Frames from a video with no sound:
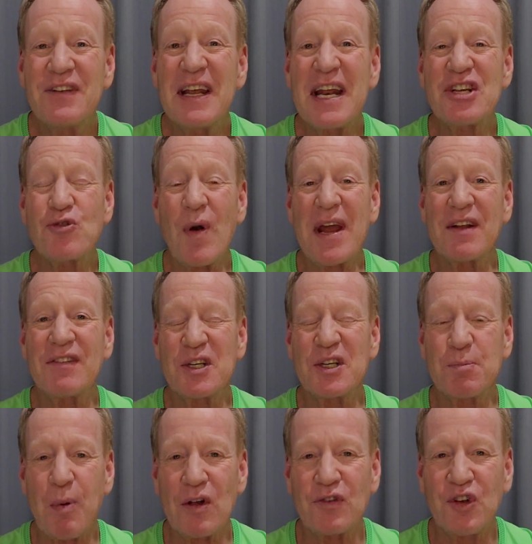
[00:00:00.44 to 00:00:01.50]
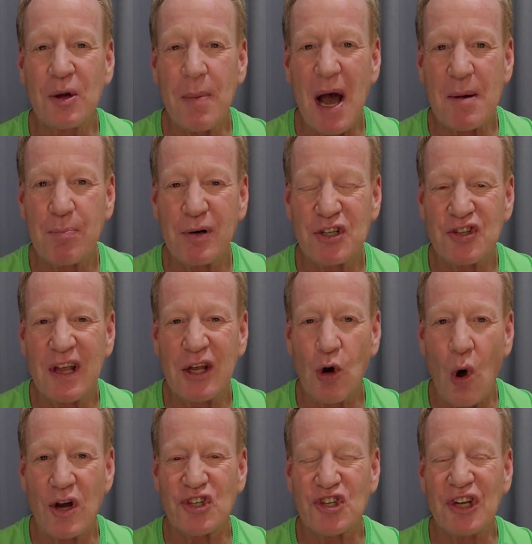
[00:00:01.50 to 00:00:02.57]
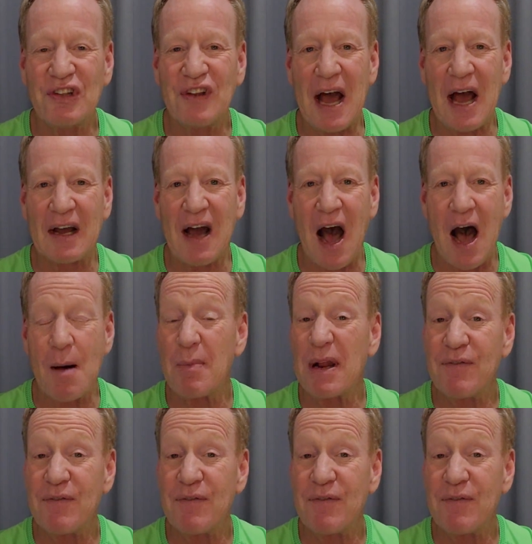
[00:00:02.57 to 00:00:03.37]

Today's rant is brought to you by pristineauction.com.